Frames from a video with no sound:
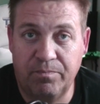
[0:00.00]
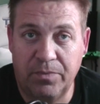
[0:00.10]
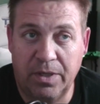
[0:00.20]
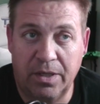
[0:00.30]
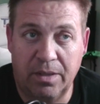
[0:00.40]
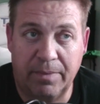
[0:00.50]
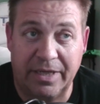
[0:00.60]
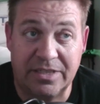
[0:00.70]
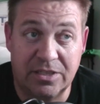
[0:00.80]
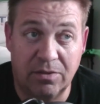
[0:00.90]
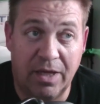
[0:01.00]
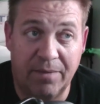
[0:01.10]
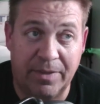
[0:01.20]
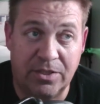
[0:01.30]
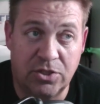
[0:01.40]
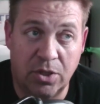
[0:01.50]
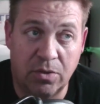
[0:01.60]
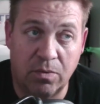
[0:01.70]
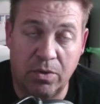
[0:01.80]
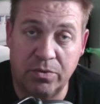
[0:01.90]
I still have my chuck
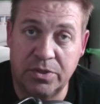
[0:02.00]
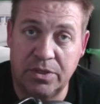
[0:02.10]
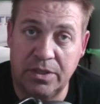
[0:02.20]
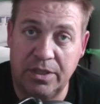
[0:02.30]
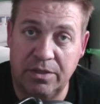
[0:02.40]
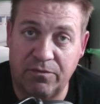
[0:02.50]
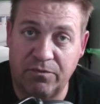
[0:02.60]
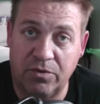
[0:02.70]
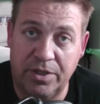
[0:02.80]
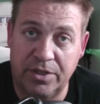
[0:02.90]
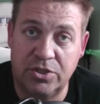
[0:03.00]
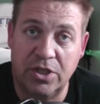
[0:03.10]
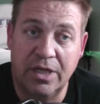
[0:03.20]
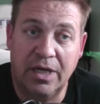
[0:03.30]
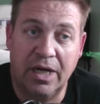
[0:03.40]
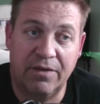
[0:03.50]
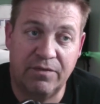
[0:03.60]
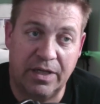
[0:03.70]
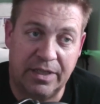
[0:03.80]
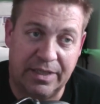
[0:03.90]
roast in the fridge. I've
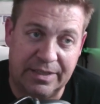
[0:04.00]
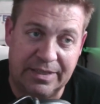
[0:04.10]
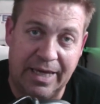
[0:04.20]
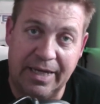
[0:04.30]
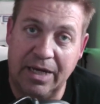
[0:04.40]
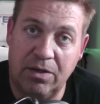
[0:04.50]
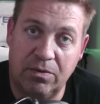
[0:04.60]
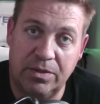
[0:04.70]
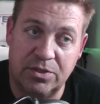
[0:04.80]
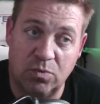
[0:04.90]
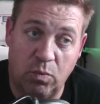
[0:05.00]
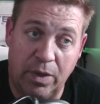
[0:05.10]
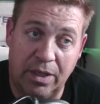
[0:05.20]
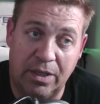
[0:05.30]
got to get that out as well.